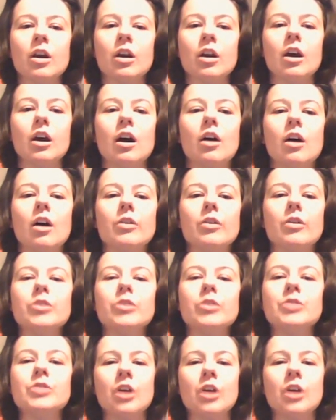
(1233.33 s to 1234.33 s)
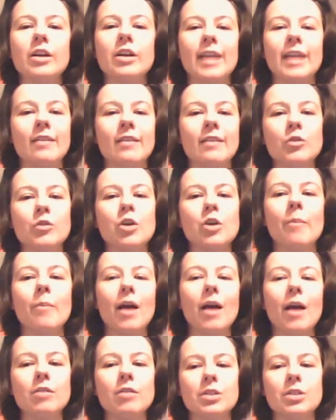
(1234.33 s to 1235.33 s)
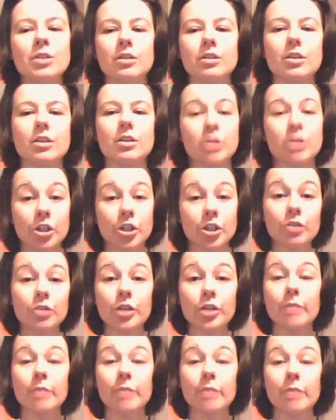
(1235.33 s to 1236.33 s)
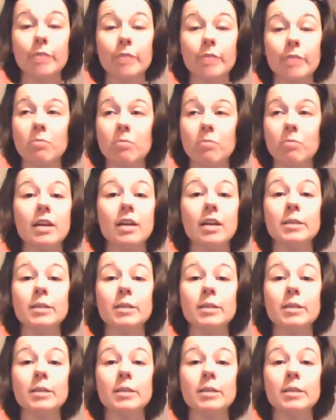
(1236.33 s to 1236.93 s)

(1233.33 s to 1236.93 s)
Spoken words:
you started getting those comparisons, and children can be mean,